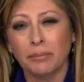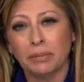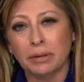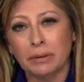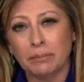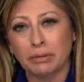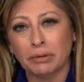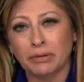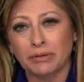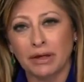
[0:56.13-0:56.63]

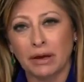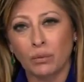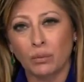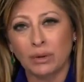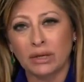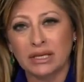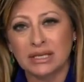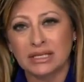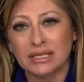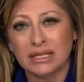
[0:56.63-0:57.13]
people that
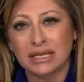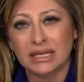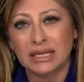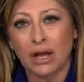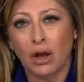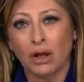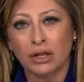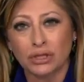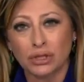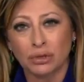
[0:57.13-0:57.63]
we see
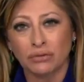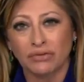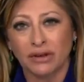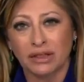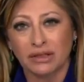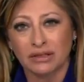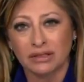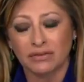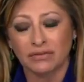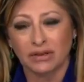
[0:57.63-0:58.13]
on
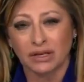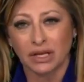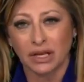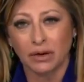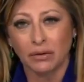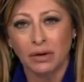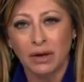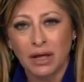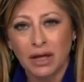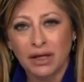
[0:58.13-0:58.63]
surveillance
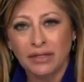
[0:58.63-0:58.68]
video